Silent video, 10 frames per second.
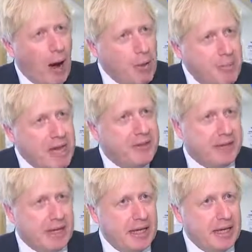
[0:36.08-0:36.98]
our
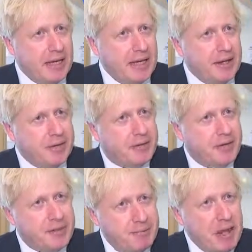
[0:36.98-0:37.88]
ability to
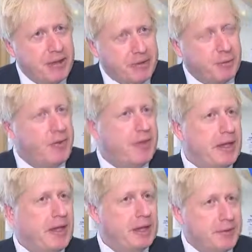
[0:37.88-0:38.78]
dispense with
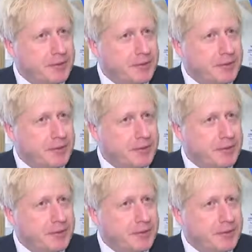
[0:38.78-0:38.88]
the,